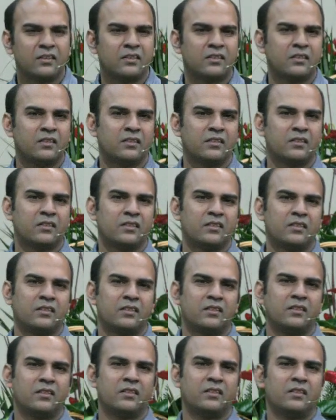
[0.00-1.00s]

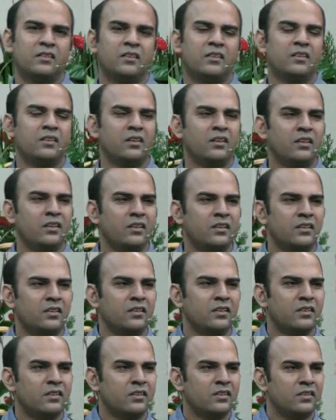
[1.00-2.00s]

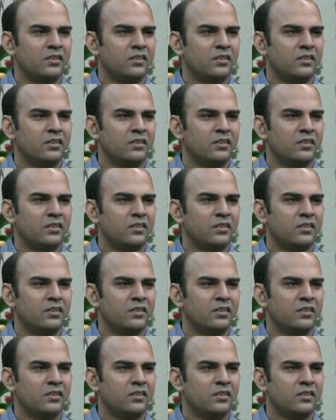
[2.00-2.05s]
Nothing is said.